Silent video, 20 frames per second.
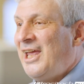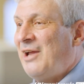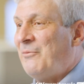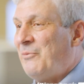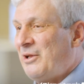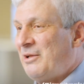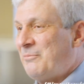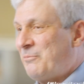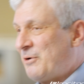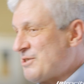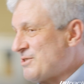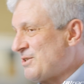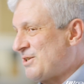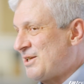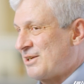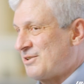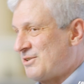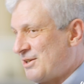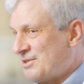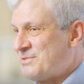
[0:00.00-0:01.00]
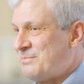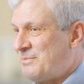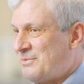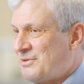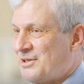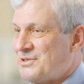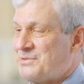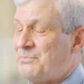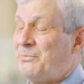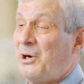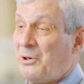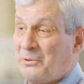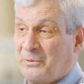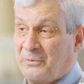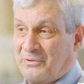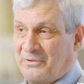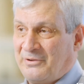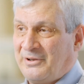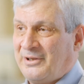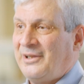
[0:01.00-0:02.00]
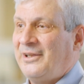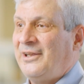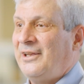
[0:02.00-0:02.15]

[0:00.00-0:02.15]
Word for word: and we and Precitech does does both.